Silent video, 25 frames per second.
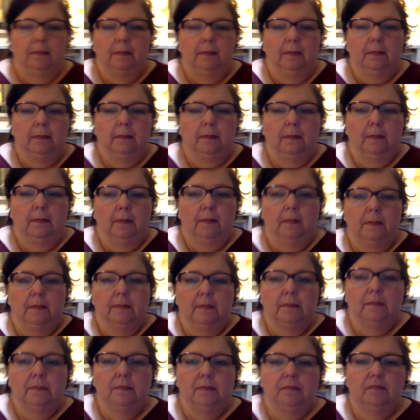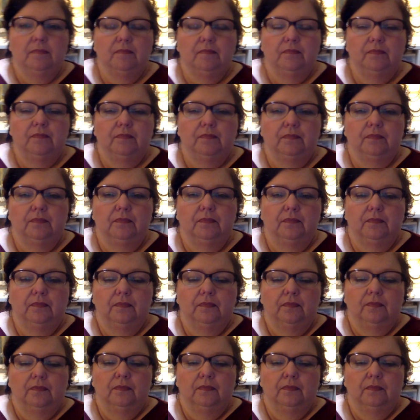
(silence)